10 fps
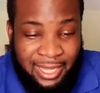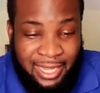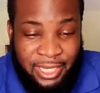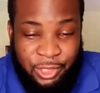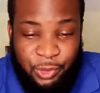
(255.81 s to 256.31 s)

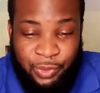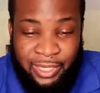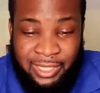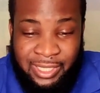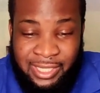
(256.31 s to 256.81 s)
and you
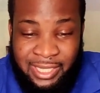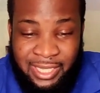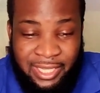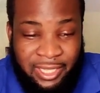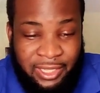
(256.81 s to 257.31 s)
will
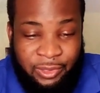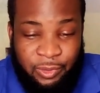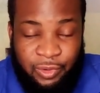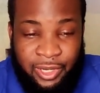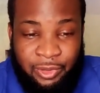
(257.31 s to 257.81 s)
see
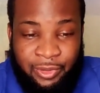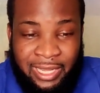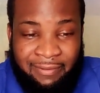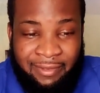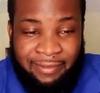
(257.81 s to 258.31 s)
where you will
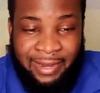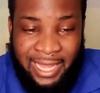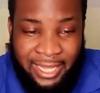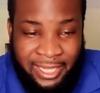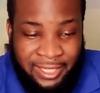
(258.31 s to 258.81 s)
have the
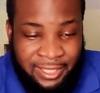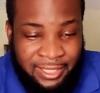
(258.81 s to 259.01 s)
flyer.